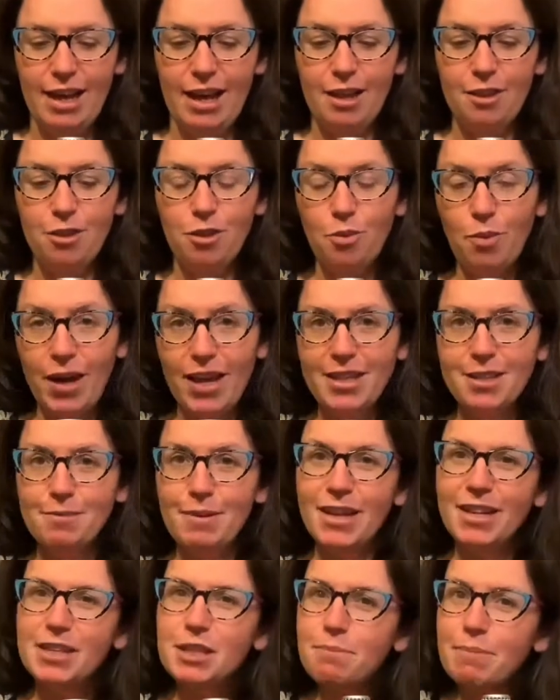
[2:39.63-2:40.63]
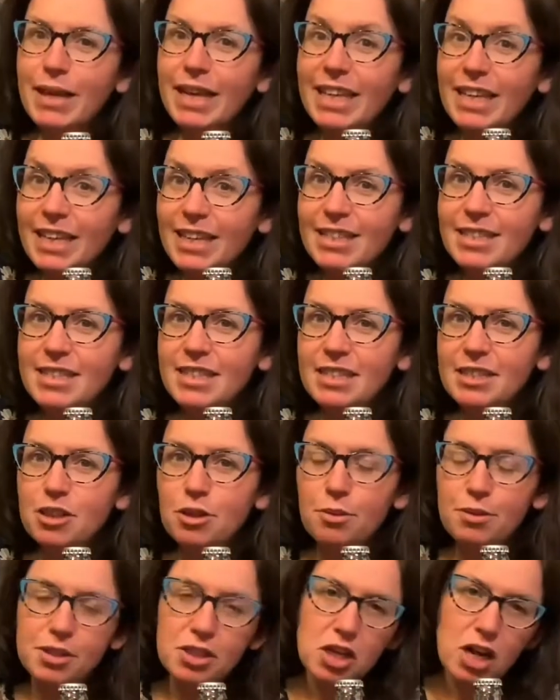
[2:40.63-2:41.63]
the way it's made, it's a bit yeasty, so
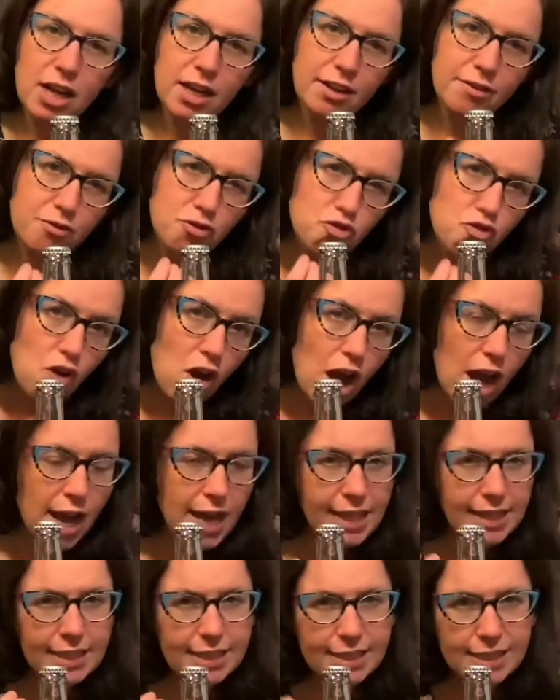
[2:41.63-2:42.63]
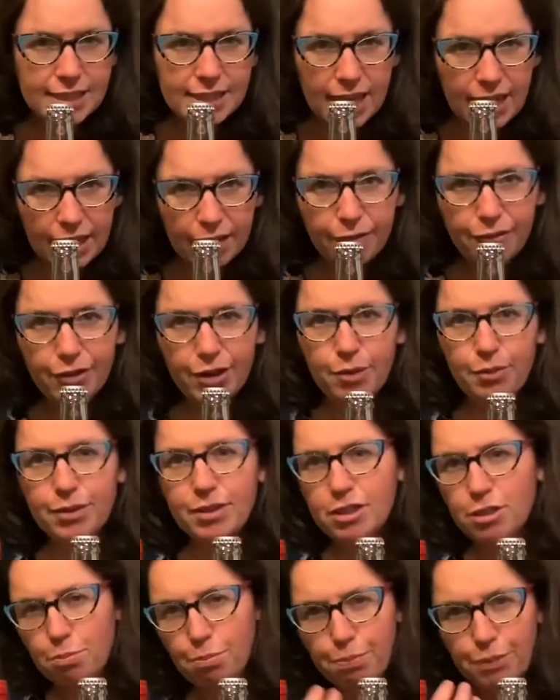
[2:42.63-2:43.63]
it's kind of dry and savoury with this
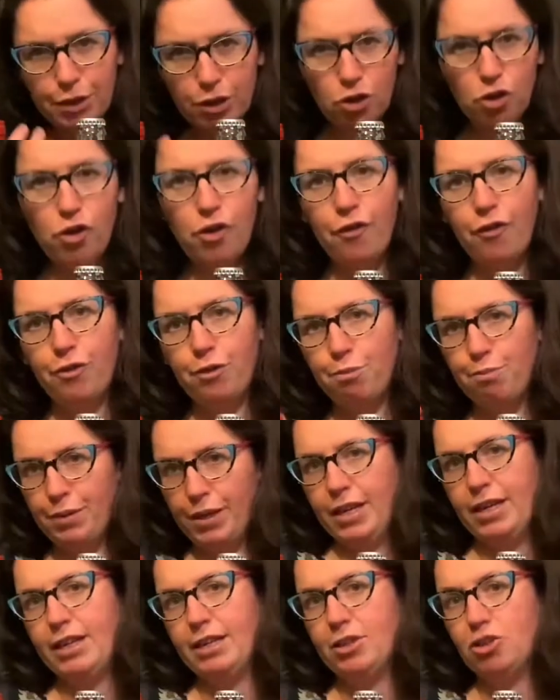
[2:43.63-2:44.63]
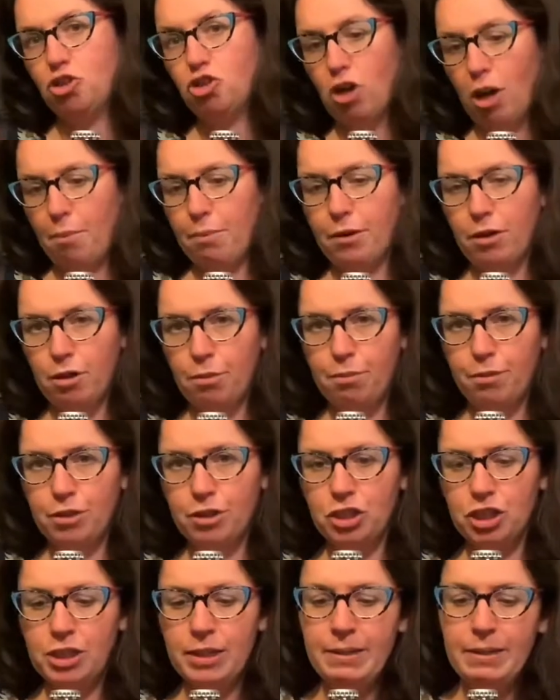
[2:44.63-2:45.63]
beautiful big tropical punch.
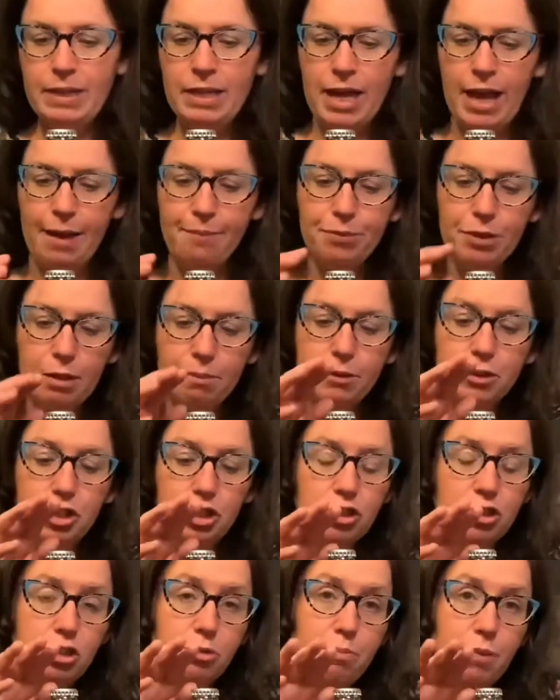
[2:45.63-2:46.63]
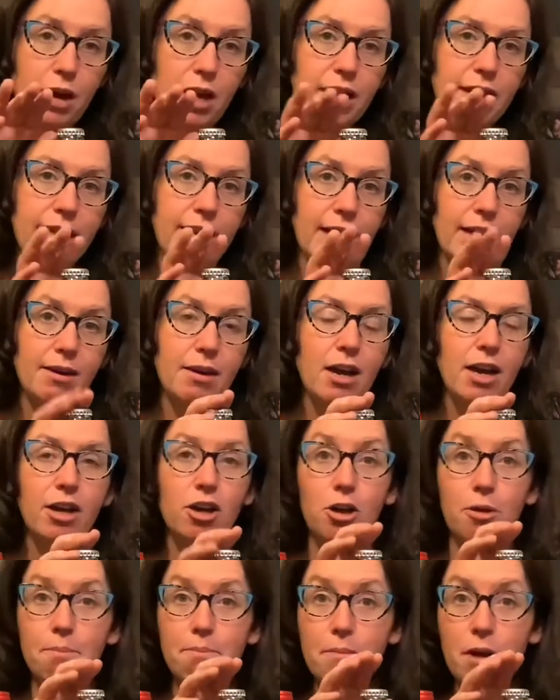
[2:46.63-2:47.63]
Produced by a guy
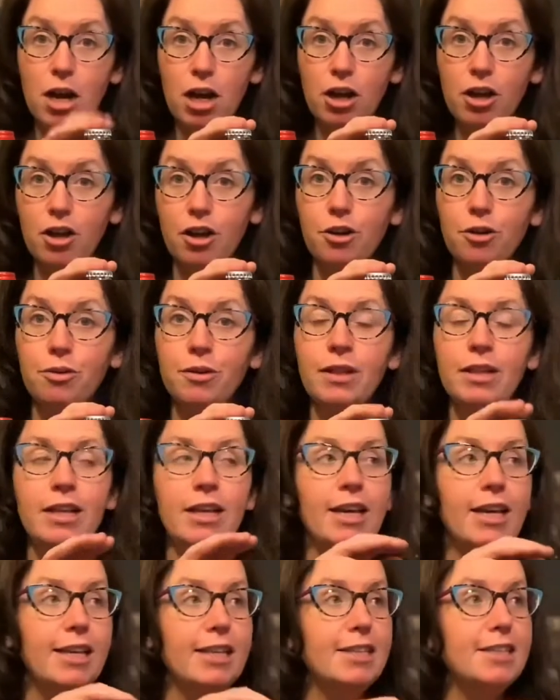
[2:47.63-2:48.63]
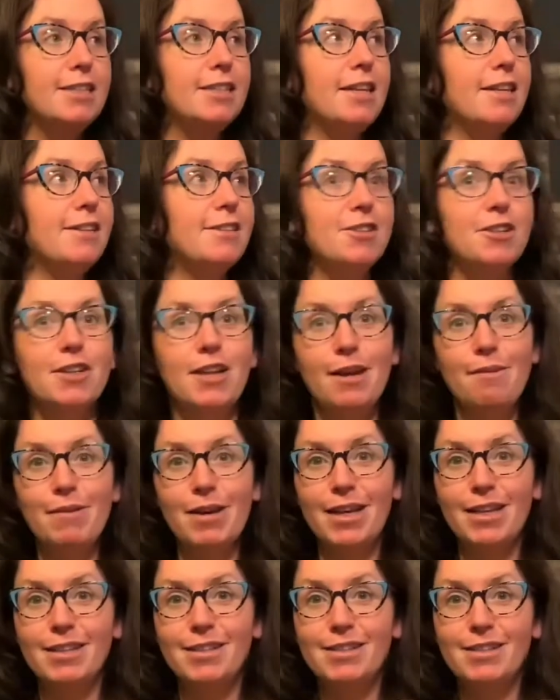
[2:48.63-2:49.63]
called Marco. His surname
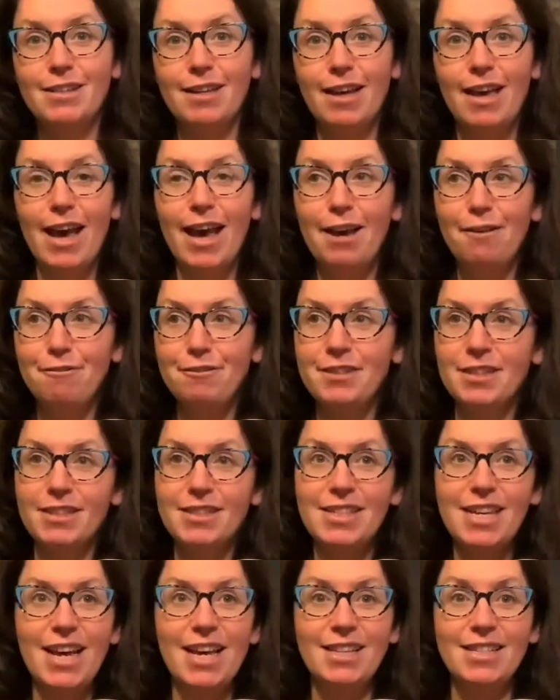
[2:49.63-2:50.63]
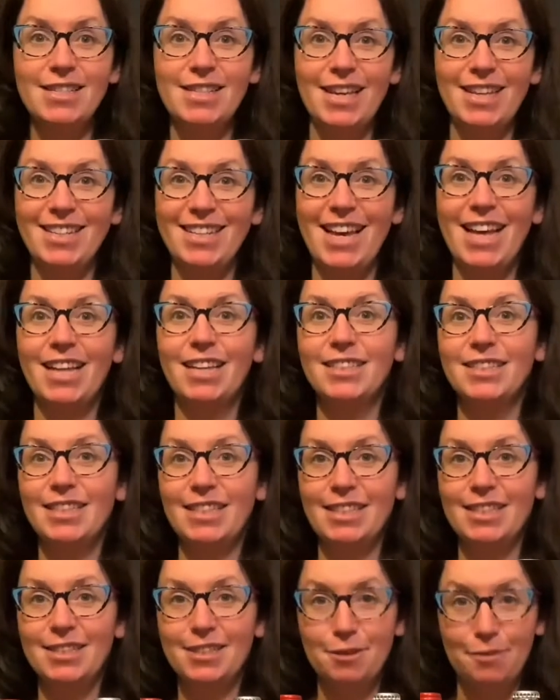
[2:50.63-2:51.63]
has F's, Z's and L's in it,
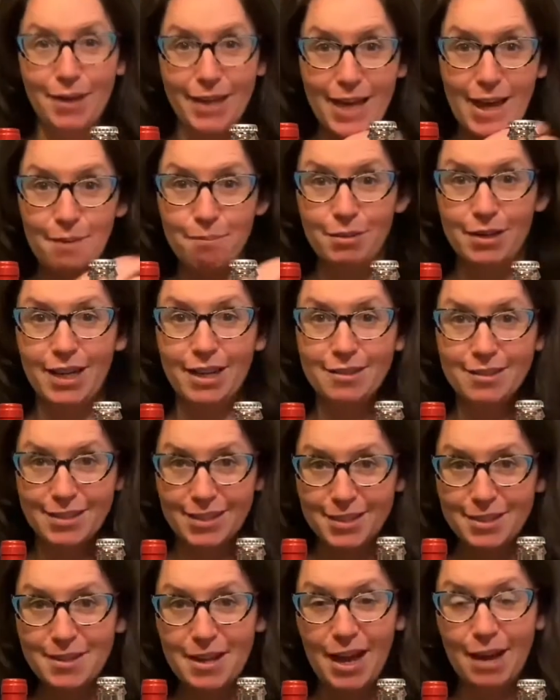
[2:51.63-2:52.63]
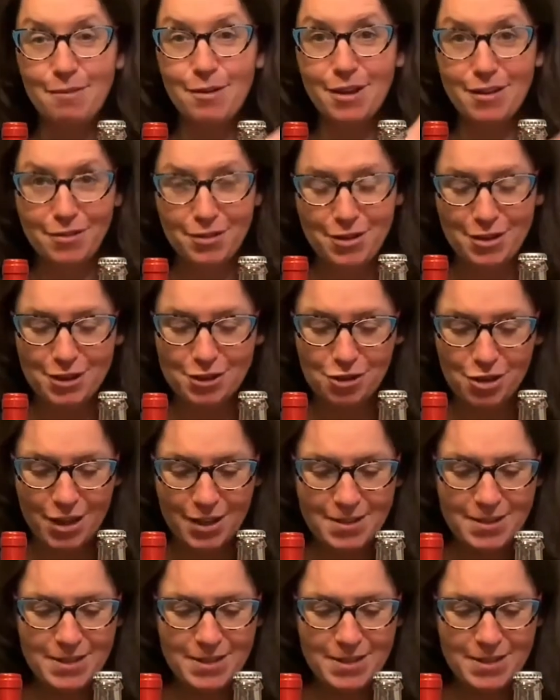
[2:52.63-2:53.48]
so I can't pronounce it. I'm not even going to try.